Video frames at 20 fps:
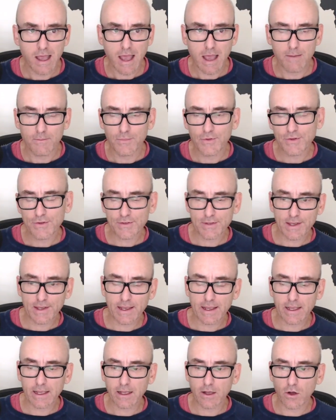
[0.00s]
am
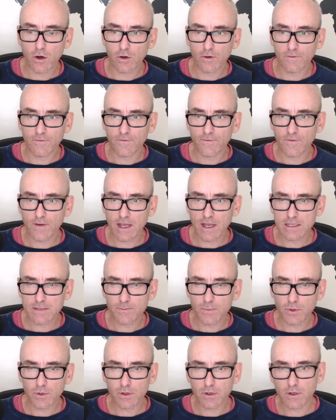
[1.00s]
seeing on
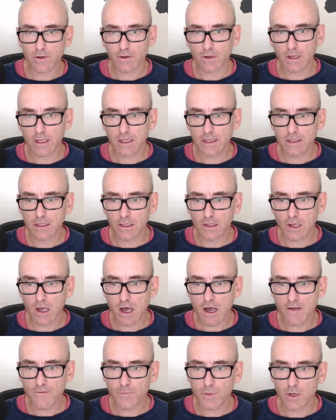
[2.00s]
Facebook in the
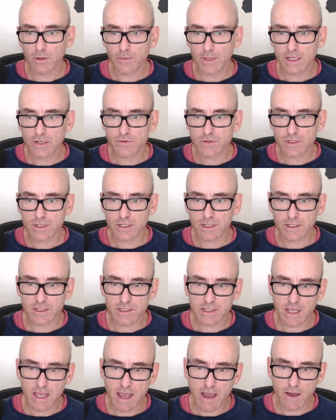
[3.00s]
live, but it'll be interesting to
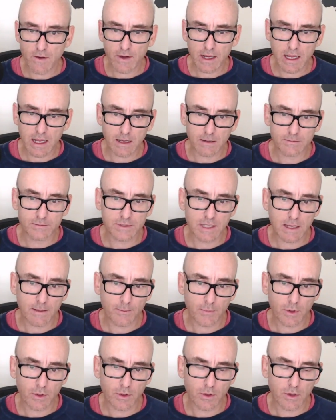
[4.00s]
see how it comes
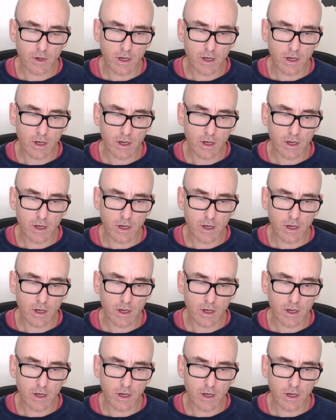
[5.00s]
up